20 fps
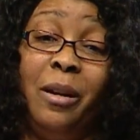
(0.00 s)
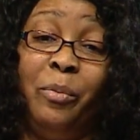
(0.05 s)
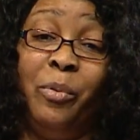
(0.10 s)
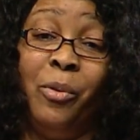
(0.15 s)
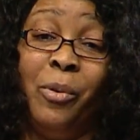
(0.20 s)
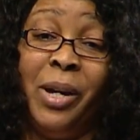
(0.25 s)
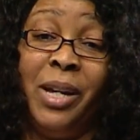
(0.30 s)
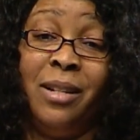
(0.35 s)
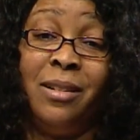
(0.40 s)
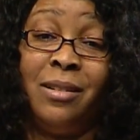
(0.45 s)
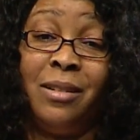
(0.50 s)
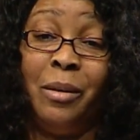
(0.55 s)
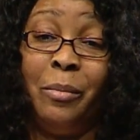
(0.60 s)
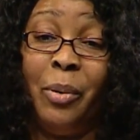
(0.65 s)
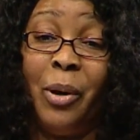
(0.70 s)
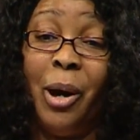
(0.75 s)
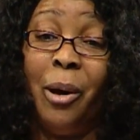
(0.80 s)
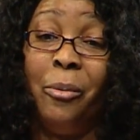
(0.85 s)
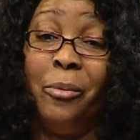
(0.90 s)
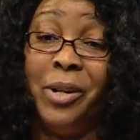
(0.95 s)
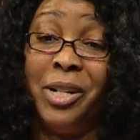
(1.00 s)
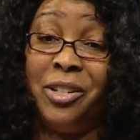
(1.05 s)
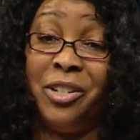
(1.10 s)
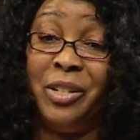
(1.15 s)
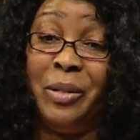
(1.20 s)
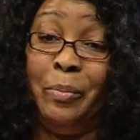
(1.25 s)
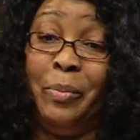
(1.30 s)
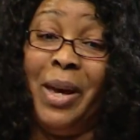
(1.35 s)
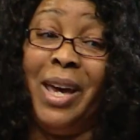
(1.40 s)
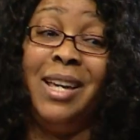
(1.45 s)
points upon which
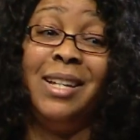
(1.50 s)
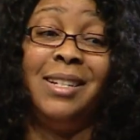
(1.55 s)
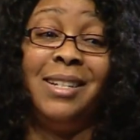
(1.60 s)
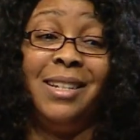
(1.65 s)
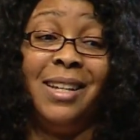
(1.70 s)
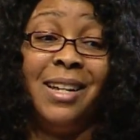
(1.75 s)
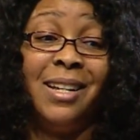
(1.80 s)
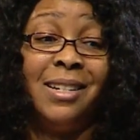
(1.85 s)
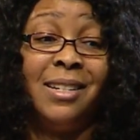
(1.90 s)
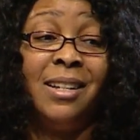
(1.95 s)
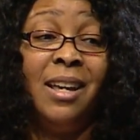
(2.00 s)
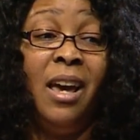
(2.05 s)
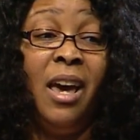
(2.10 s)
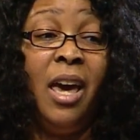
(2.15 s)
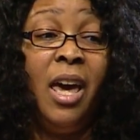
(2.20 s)
to base this,